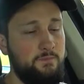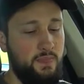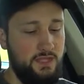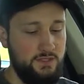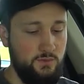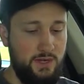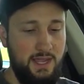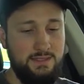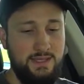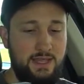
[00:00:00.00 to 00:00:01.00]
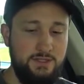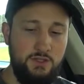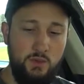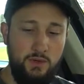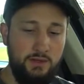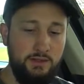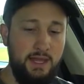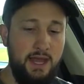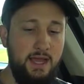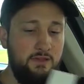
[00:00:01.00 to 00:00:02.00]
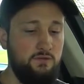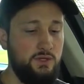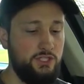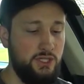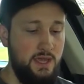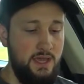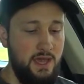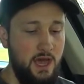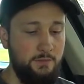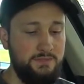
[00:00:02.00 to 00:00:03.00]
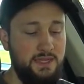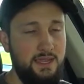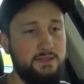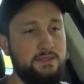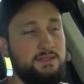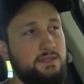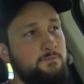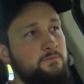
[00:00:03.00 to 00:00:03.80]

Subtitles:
this one has Escort Live, which updates,